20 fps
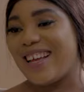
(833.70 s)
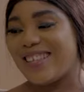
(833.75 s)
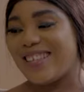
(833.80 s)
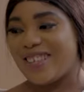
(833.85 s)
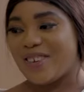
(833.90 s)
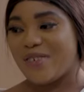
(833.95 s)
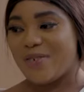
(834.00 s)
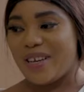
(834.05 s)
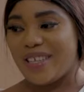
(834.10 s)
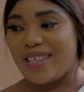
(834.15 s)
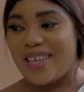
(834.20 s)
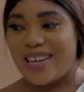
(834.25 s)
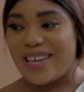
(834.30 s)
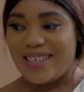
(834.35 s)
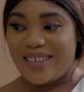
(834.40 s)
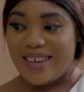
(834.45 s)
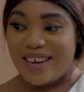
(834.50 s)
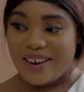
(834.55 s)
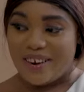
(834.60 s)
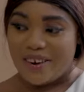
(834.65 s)
That's a great
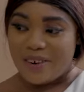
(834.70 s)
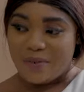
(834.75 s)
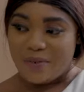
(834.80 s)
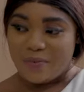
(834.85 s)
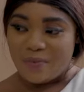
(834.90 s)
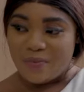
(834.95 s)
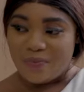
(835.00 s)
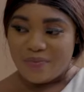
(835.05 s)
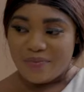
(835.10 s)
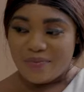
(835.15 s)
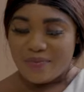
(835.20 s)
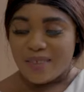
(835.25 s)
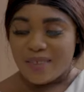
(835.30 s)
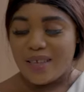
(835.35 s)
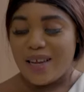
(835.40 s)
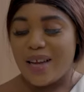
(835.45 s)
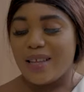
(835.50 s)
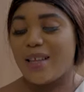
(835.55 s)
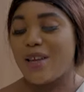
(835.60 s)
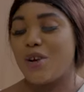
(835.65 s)
idea.
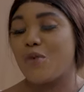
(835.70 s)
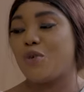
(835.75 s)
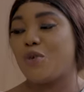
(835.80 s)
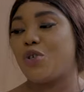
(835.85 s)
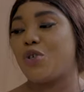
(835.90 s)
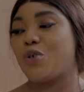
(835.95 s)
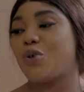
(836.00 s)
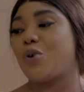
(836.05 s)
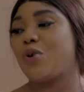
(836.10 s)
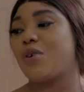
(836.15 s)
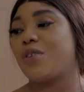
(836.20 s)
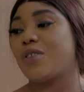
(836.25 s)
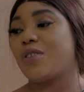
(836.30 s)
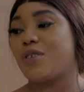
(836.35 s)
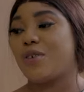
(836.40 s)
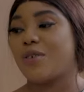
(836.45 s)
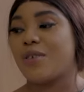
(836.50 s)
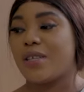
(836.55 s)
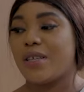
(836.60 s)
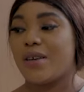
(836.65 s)
I think we should go to
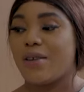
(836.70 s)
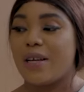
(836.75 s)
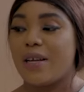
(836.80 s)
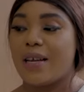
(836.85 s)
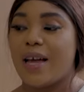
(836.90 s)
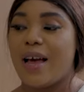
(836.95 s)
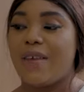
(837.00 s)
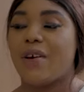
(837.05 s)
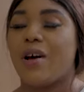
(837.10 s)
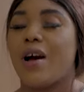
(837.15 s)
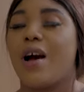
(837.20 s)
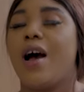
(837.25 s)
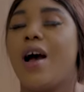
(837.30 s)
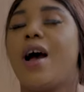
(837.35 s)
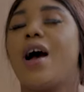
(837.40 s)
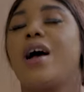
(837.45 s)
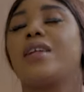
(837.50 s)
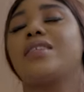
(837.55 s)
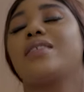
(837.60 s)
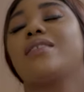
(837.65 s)
the hotel and have a
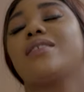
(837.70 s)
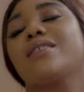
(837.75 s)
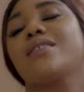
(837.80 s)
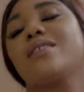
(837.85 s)
hot